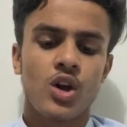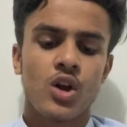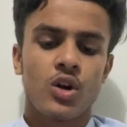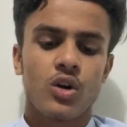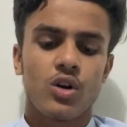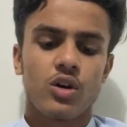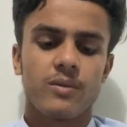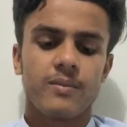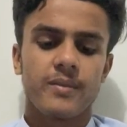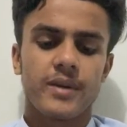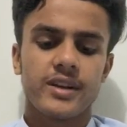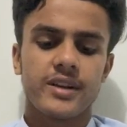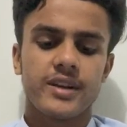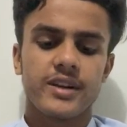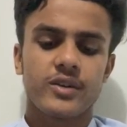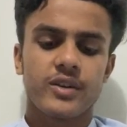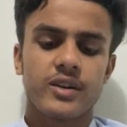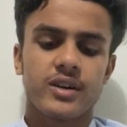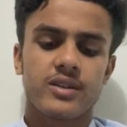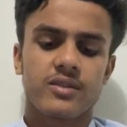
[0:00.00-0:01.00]
On many
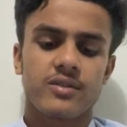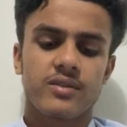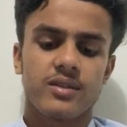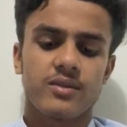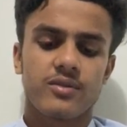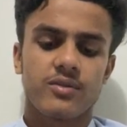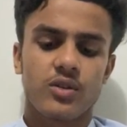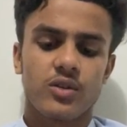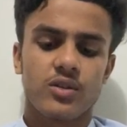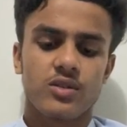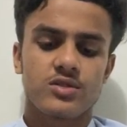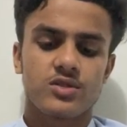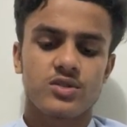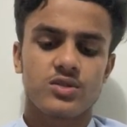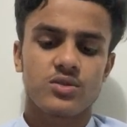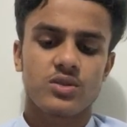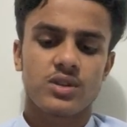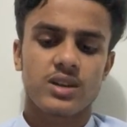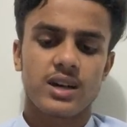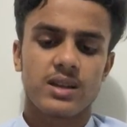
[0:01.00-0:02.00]
Android
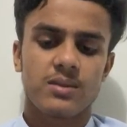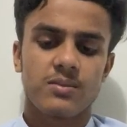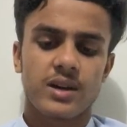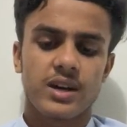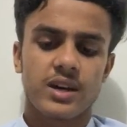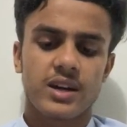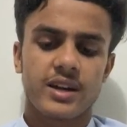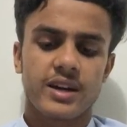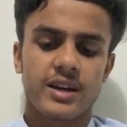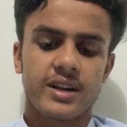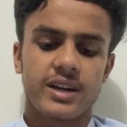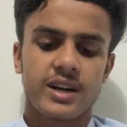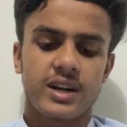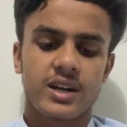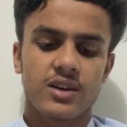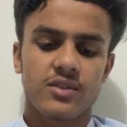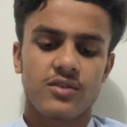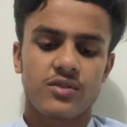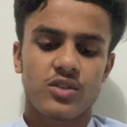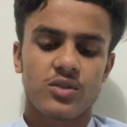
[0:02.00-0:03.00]
phones, you can migrate
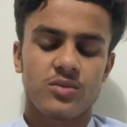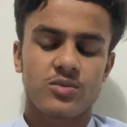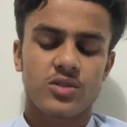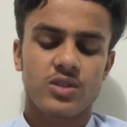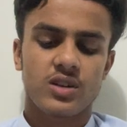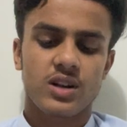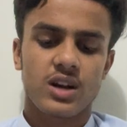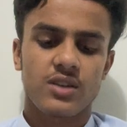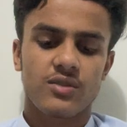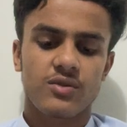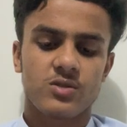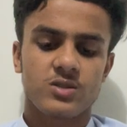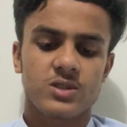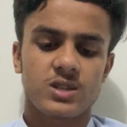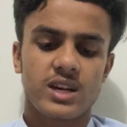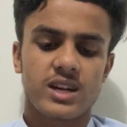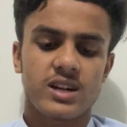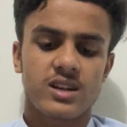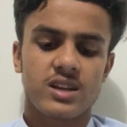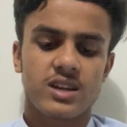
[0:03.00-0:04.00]
data from your
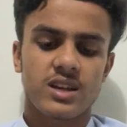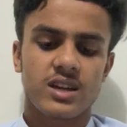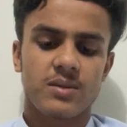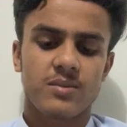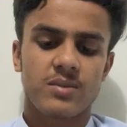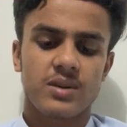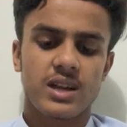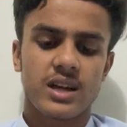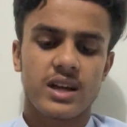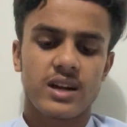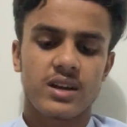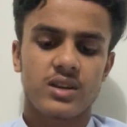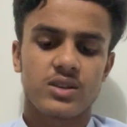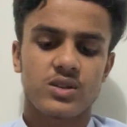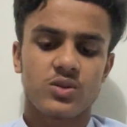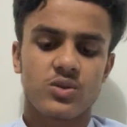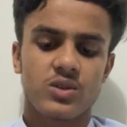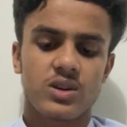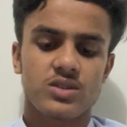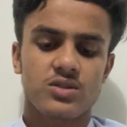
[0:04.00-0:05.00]
iPhone's Lightning cable and a
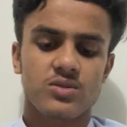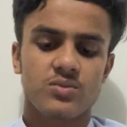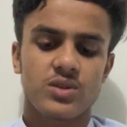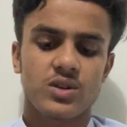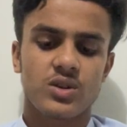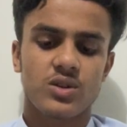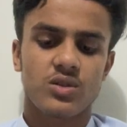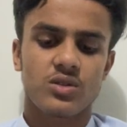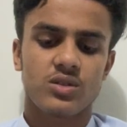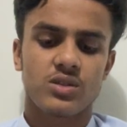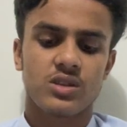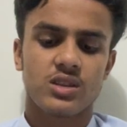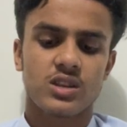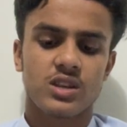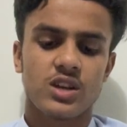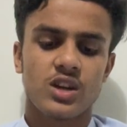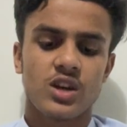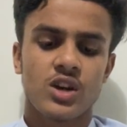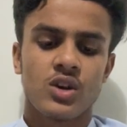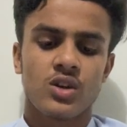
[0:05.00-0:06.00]
USB on
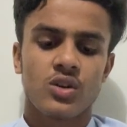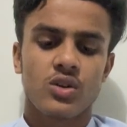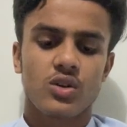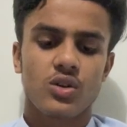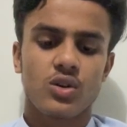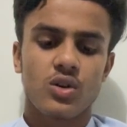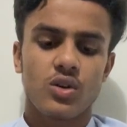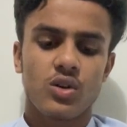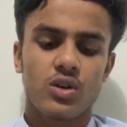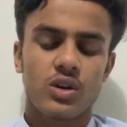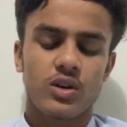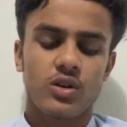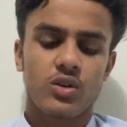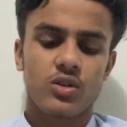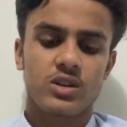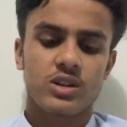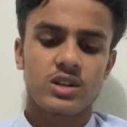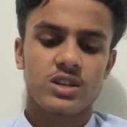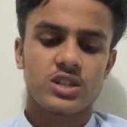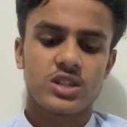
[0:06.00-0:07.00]
the go
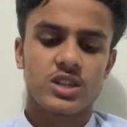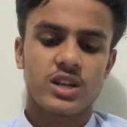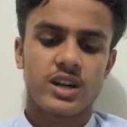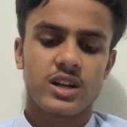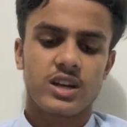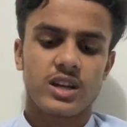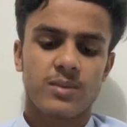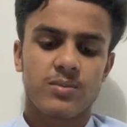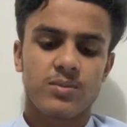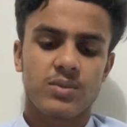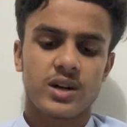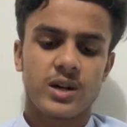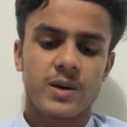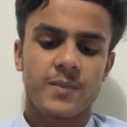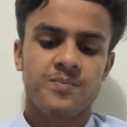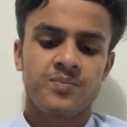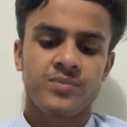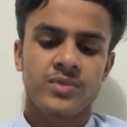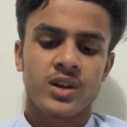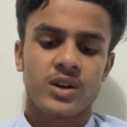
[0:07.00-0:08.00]
OTG
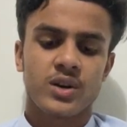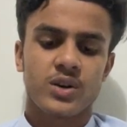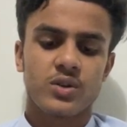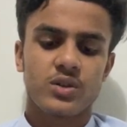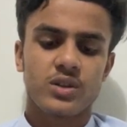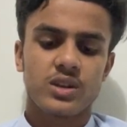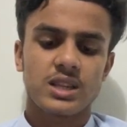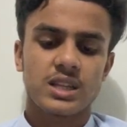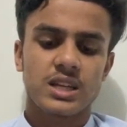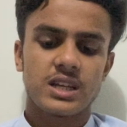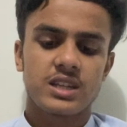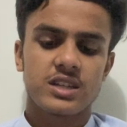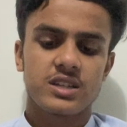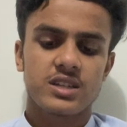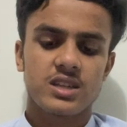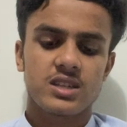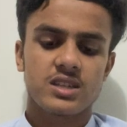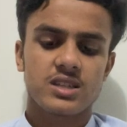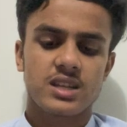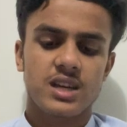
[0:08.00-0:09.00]
adapter. During the
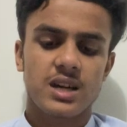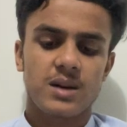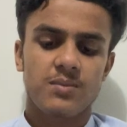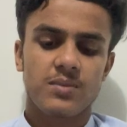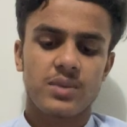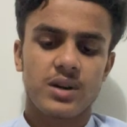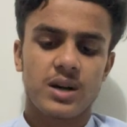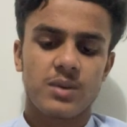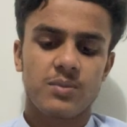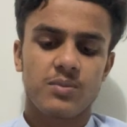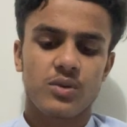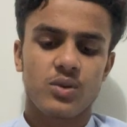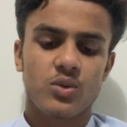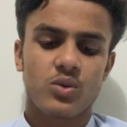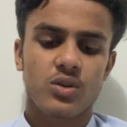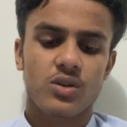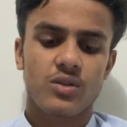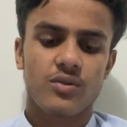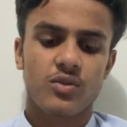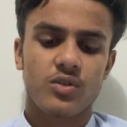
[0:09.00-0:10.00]
initial step up,
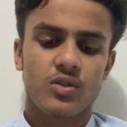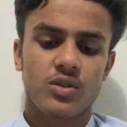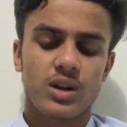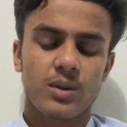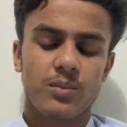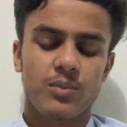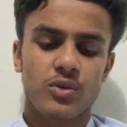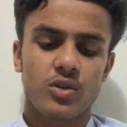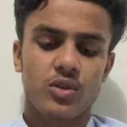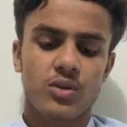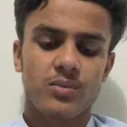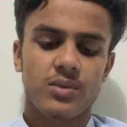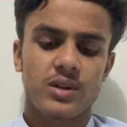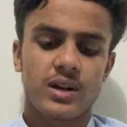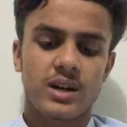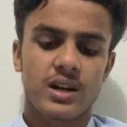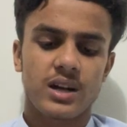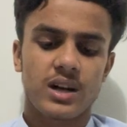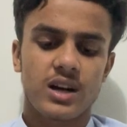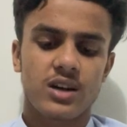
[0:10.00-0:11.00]
look for a prompt
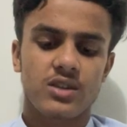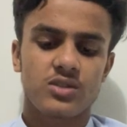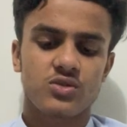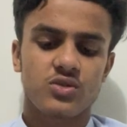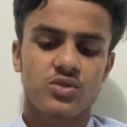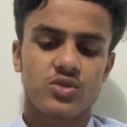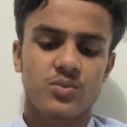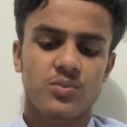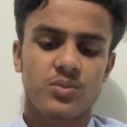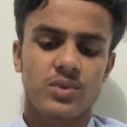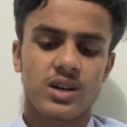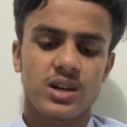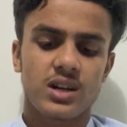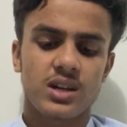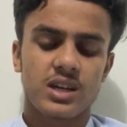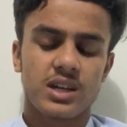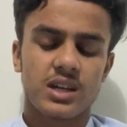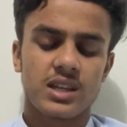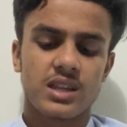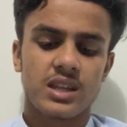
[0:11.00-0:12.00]
that asks you to
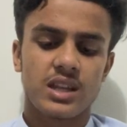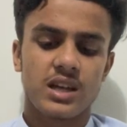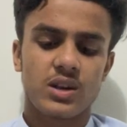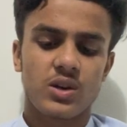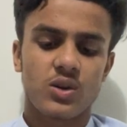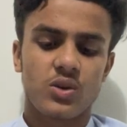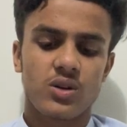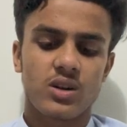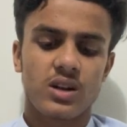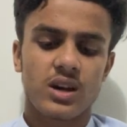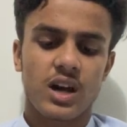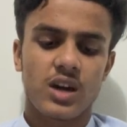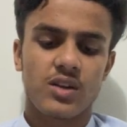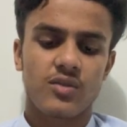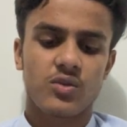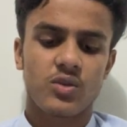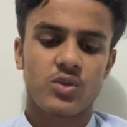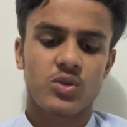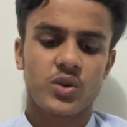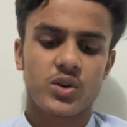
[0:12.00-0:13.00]
plug in an old
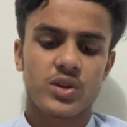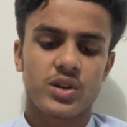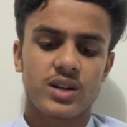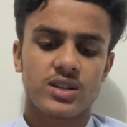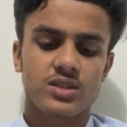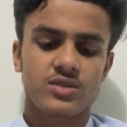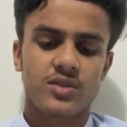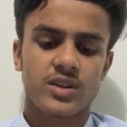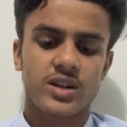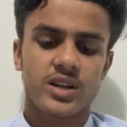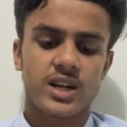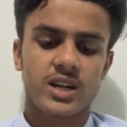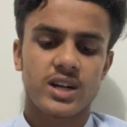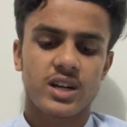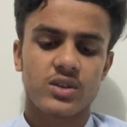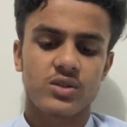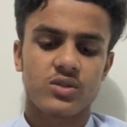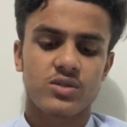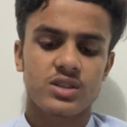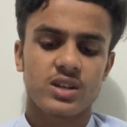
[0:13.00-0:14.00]
iPhone to transfer
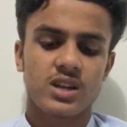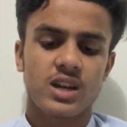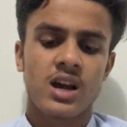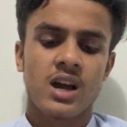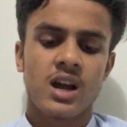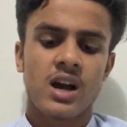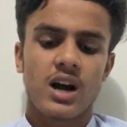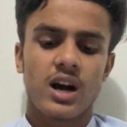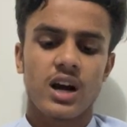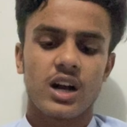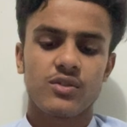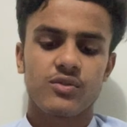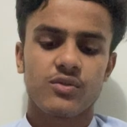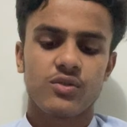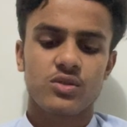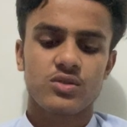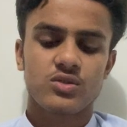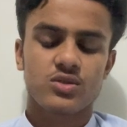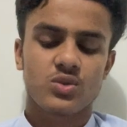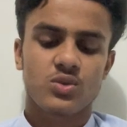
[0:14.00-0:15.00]
data using
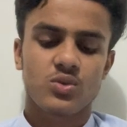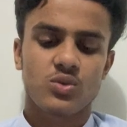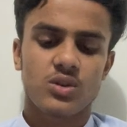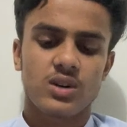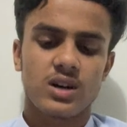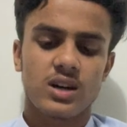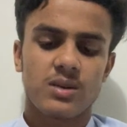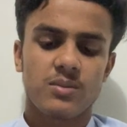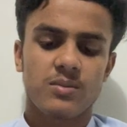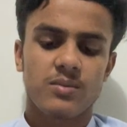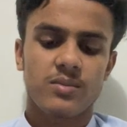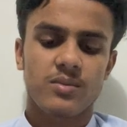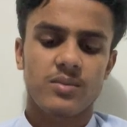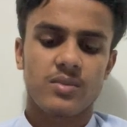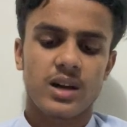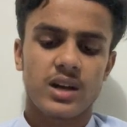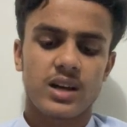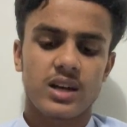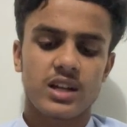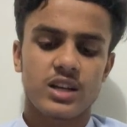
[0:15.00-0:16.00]
iPhone's Google
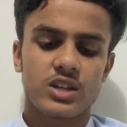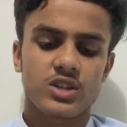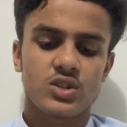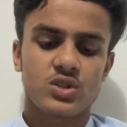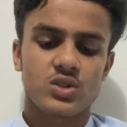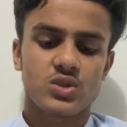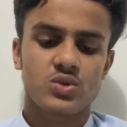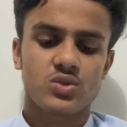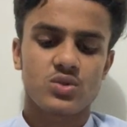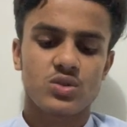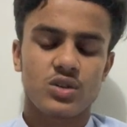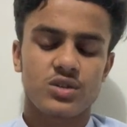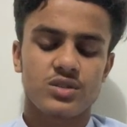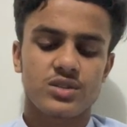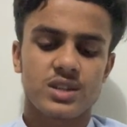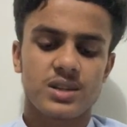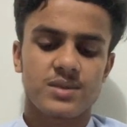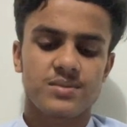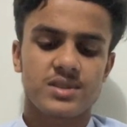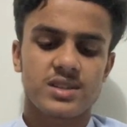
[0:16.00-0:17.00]
Migration Tool or
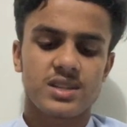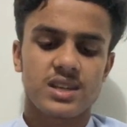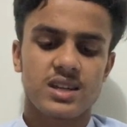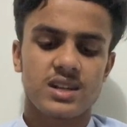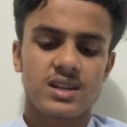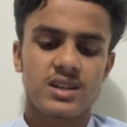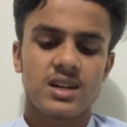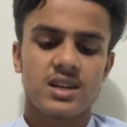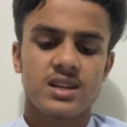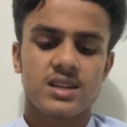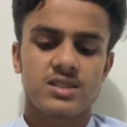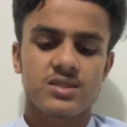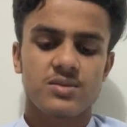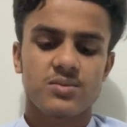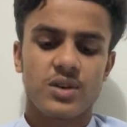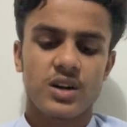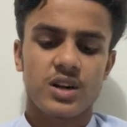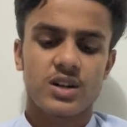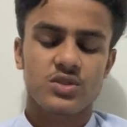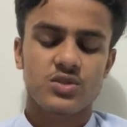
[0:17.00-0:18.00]
Samsung
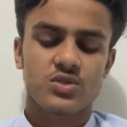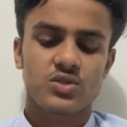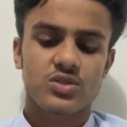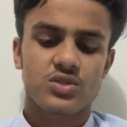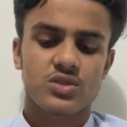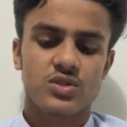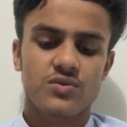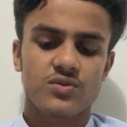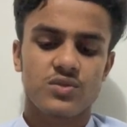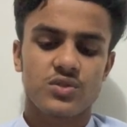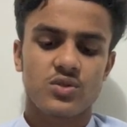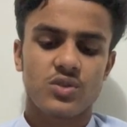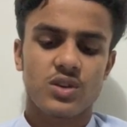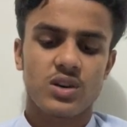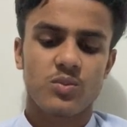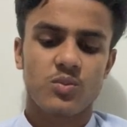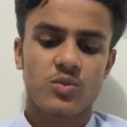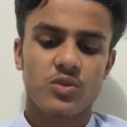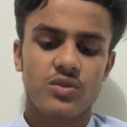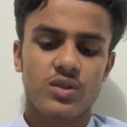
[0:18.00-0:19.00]
Smart Switch if you
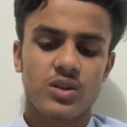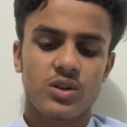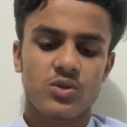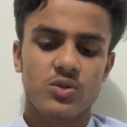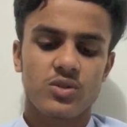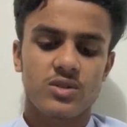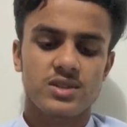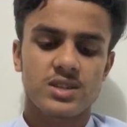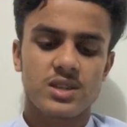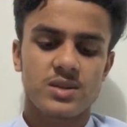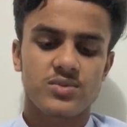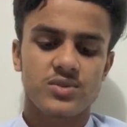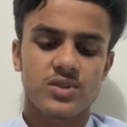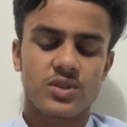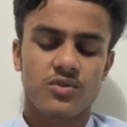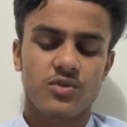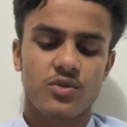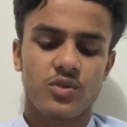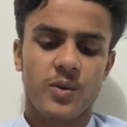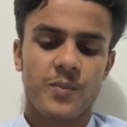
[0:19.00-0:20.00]
are moving to a
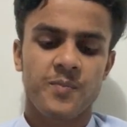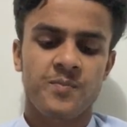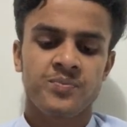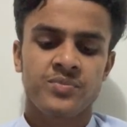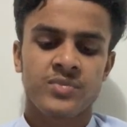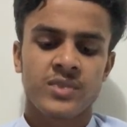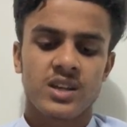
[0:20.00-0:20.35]
Samsung phone.